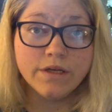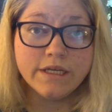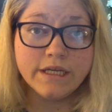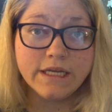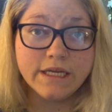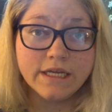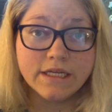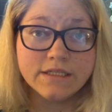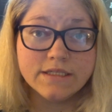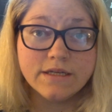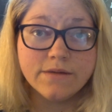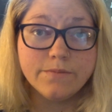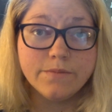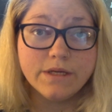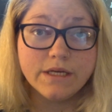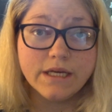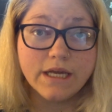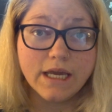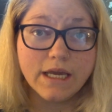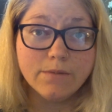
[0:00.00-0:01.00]
he ends up
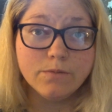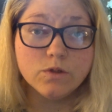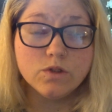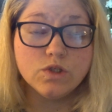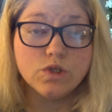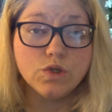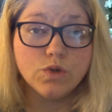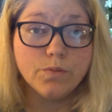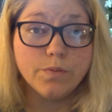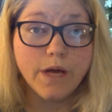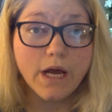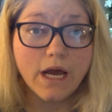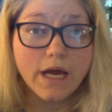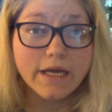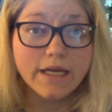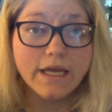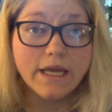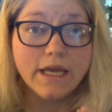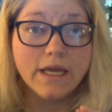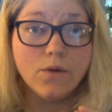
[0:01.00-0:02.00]
being able to
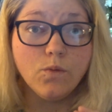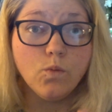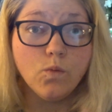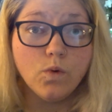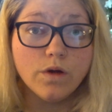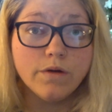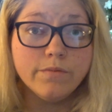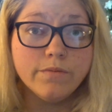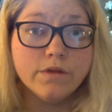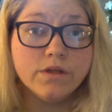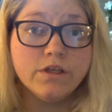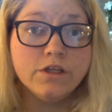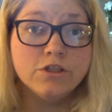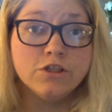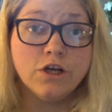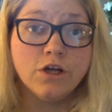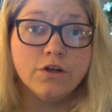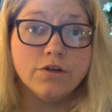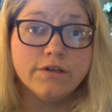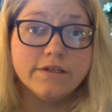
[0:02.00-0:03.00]
buy a $1 million
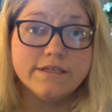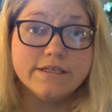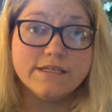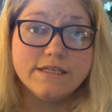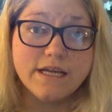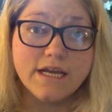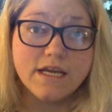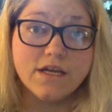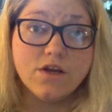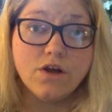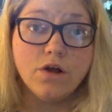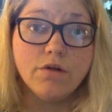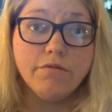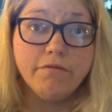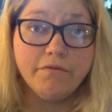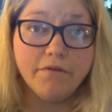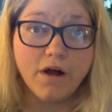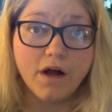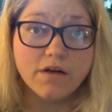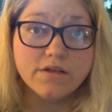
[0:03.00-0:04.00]
estate called
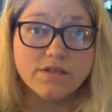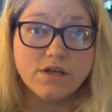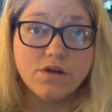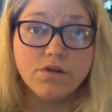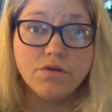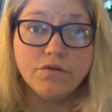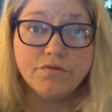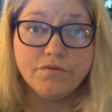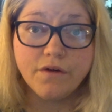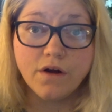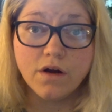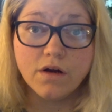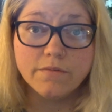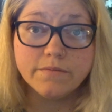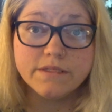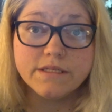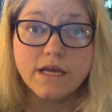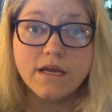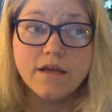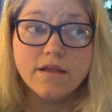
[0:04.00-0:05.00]
Fox Hollow
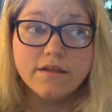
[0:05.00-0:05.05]
Farms.